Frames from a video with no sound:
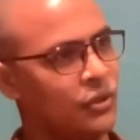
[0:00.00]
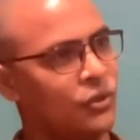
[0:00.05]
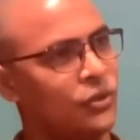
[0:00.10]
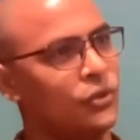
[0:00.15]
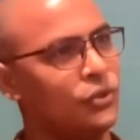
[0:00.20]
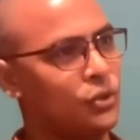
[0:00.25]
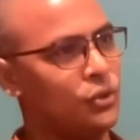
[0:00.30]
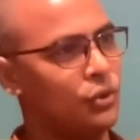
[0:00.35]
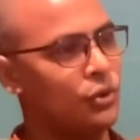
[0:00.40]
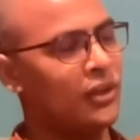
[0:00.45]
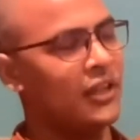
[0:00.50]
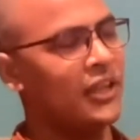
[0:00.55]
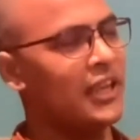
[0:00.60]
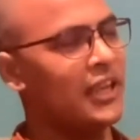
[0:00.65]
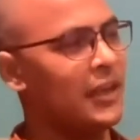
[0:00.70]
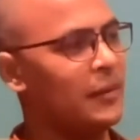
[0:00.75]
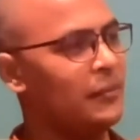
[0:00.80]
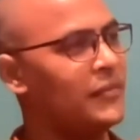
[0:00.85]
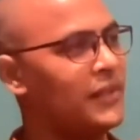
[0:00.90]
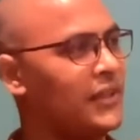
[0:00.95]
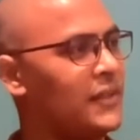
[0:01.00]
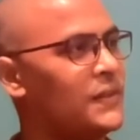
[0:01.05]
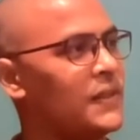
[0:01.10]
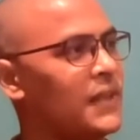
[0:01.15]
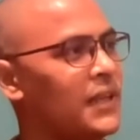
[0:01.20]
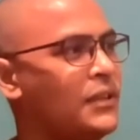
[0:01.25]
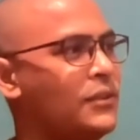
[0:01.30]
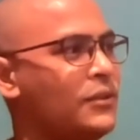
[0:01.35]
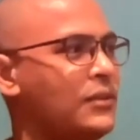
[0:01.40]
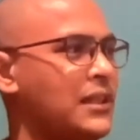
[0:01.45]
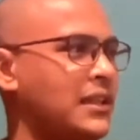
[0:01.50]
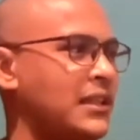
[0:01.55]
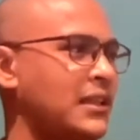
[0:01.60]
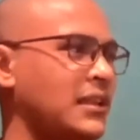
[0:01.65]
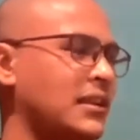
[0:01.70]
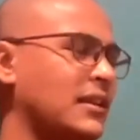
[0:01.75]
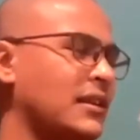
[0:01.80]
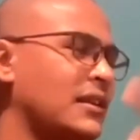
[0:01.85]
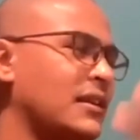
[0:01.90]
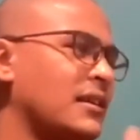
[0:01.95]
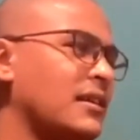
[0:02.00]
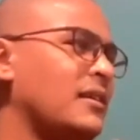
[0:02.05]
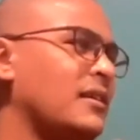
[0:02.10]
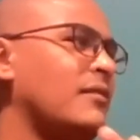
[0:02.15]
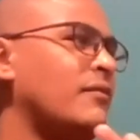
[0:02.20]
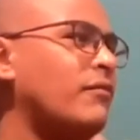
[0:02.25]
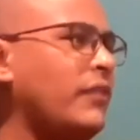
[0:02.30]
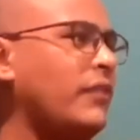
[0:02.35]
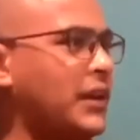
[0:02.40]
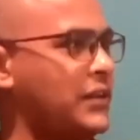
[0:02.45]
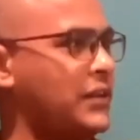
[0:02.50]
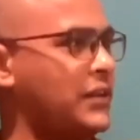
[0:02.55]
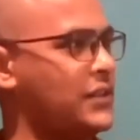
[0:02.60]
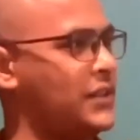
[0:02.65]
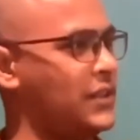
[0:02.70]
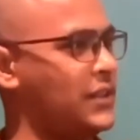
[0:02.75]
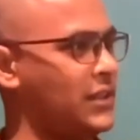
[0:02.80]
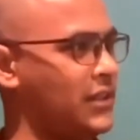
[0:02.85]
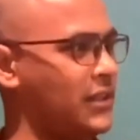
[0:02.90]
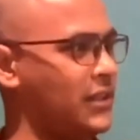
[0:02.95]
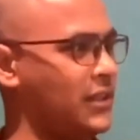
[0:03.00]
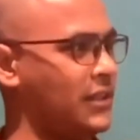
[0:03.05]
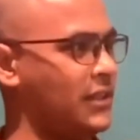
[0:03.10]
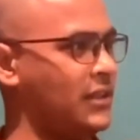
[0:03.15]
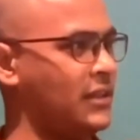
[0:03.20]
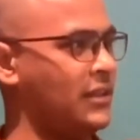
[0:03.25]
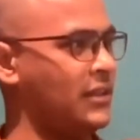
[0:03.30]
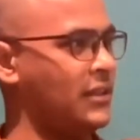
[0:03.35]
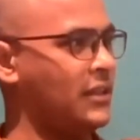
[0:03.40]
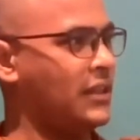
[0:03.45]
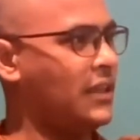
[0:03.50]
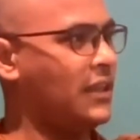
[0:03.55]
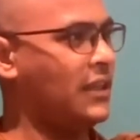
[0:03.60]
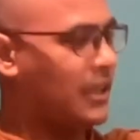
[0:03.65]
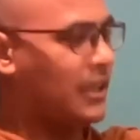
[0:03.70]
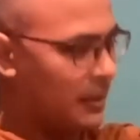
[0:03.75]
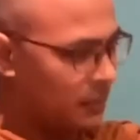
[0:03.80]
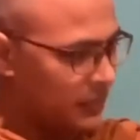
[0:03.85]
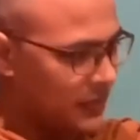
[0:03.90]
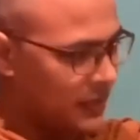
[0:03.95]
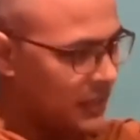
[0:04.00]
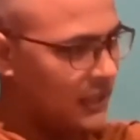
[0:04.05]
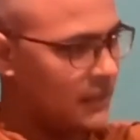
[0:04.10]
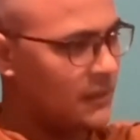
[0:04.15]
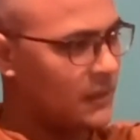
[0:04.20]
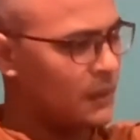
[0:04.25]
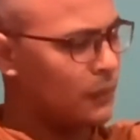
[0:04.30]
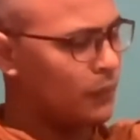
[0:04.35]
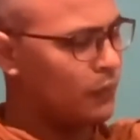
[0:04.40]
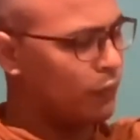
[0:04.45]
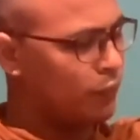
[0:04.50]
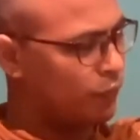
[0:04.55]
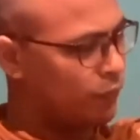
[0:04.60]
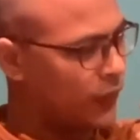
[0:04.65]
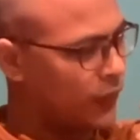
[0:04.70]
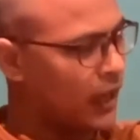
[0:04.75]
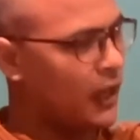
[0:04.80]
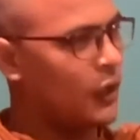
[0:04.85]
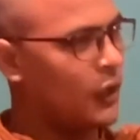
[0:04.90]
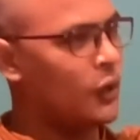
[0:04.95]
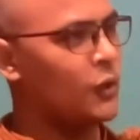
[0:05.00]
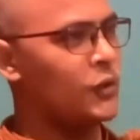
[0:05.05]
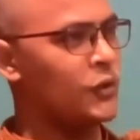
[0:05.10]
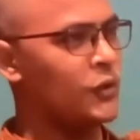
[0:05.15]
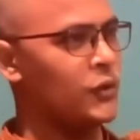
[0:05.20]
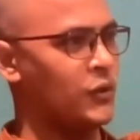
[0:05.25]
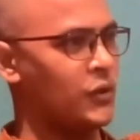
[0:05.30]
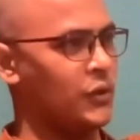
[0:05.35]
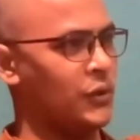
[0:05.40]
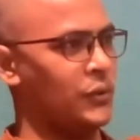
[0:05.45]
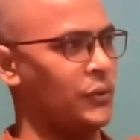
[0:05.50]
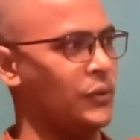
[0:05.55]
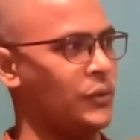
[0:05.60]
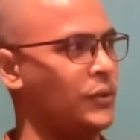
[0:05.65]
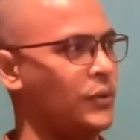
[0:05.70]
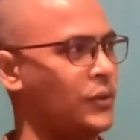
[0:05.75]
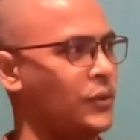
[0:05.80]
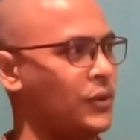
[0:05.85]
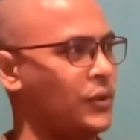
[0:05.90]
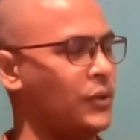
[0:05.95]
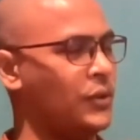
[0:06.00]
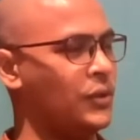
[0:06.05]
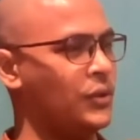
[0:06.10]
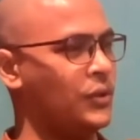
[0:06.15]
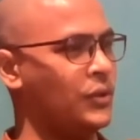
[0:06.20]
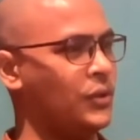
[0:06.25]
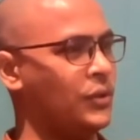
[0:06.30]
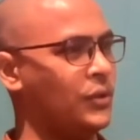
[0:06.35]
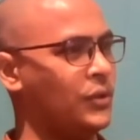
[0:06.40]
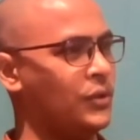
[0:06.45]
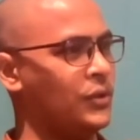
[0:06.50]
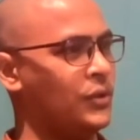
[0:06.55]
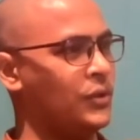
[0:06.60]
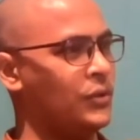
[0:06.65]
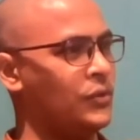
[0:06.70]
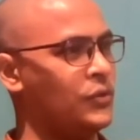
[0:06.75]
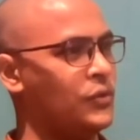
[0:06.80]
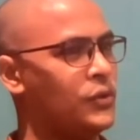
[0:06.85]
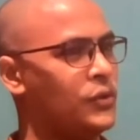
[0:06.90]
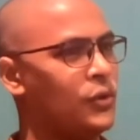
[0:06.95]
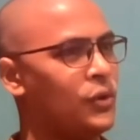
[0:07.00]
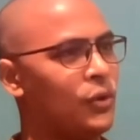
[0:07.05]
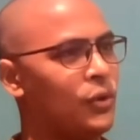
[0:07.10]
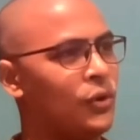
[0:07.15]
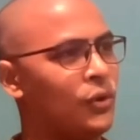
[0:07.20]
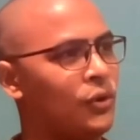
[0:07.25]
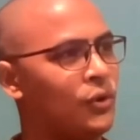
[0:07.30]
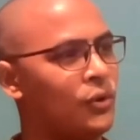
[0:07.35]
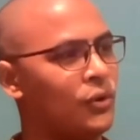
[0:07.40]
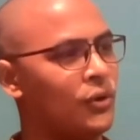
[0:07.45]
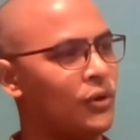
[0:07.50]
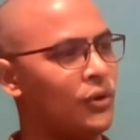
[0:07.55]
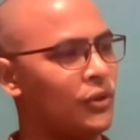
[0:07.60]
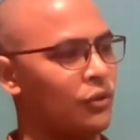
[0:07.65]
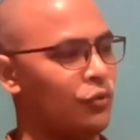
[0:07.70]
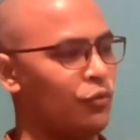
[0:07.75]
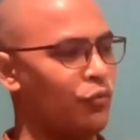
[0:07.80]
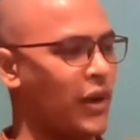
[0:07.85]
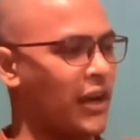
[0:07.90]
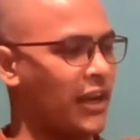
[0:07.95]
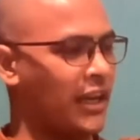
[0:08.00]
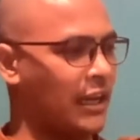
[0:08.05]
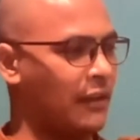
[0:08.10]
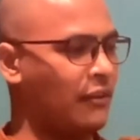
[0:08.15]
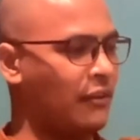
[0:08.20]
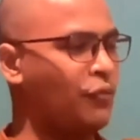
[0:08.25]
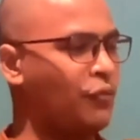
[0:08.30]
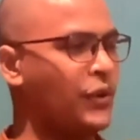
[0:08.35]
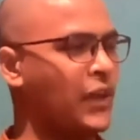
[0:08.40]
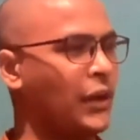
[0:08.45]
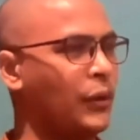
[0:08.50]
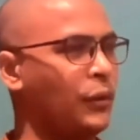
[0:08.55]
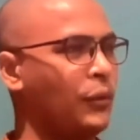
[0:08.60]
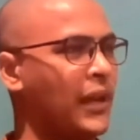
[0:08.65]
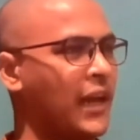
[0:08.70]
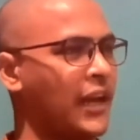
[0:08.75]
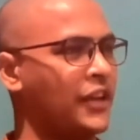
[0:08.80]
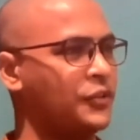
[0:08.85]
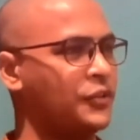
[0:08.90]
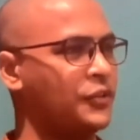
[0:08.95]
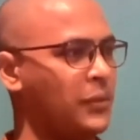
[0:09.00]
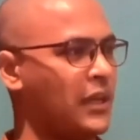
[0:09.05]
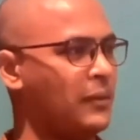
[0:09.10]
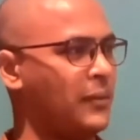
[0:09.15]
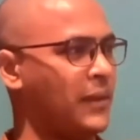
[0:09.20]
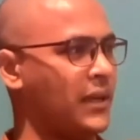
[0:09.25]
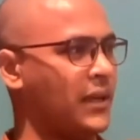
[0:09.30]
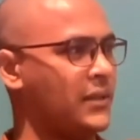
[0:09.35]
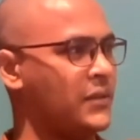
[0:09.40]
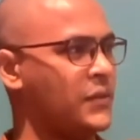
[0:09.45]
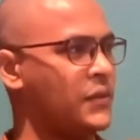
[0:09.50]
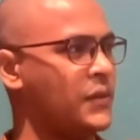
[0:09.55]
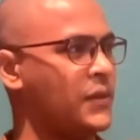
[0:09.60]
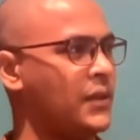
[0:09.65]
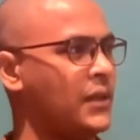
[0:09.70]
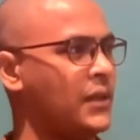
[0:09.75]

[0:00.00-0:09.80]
Don't keep this into the fridge. Keep this very close to you. So whatever we are doing experiments,